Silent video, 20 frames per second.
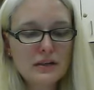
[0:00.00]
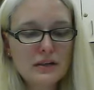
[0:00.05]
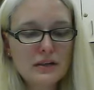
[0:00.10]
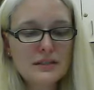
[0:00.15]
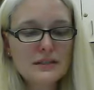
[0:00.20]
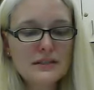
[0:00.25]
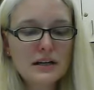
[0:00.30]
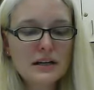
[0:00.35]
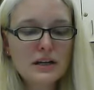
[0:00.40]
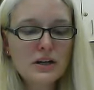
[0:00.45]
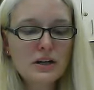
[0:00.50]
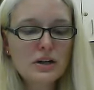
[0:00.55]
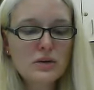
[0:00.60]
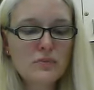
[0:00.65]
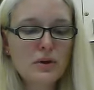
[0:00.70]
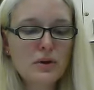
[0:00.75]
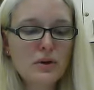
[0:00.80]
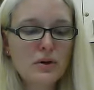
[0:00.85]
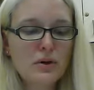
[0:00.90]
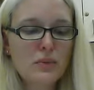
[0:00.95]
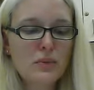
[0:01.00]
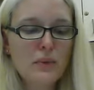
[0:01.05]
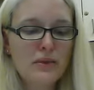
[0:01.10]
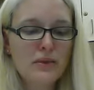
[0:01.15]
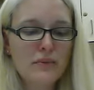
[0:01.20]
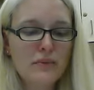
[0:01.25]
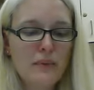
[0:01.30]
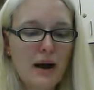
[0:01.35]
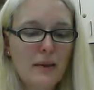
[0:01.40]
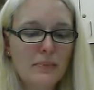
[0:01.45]
They study a computer
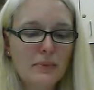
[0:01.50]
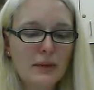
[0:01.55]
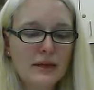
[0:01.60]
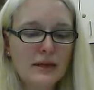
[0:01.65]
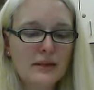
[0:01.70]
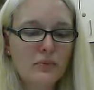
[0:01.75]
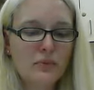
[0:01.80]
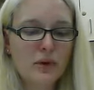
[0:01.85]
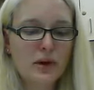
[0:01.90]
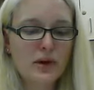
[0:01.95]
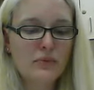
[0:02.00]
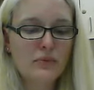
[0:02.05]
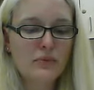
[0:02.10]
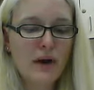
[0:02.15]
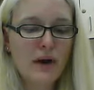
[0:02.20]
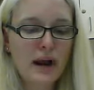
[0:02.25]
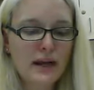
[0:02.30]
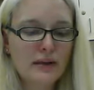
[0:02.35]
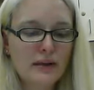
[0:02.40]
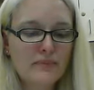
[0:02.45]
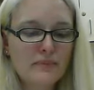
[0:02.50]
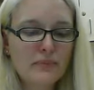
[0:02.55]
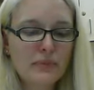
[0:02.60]
weather map like the one at right.